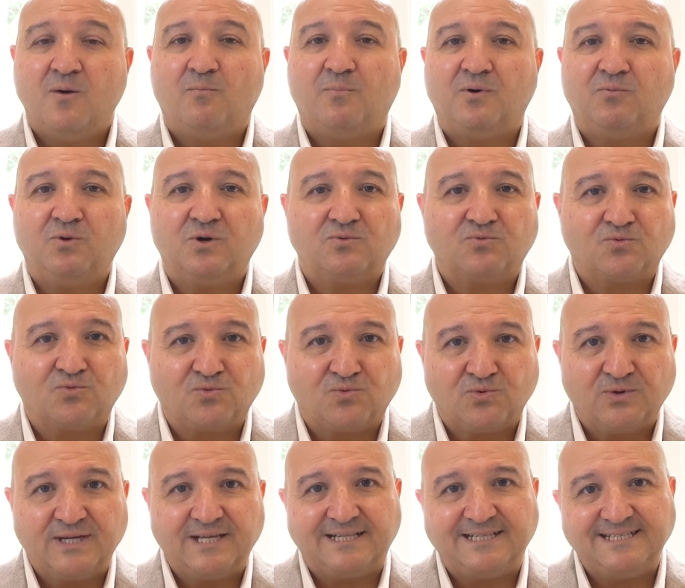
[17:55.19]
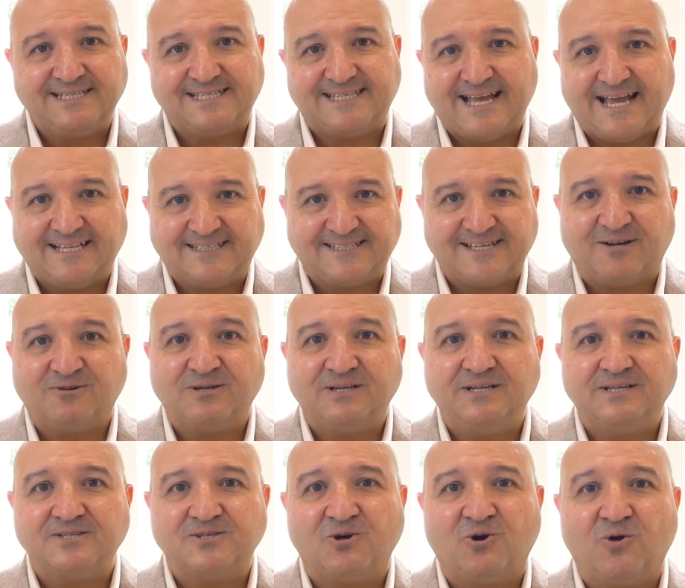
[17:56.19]
But what really stands out
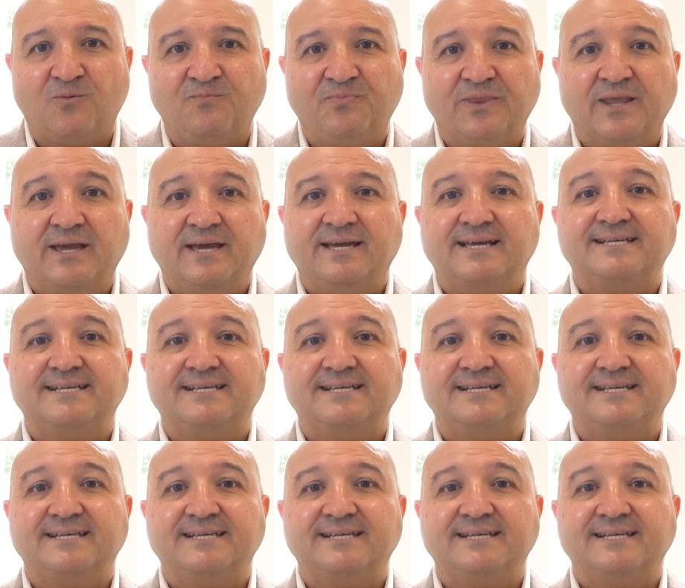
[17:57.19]
in this home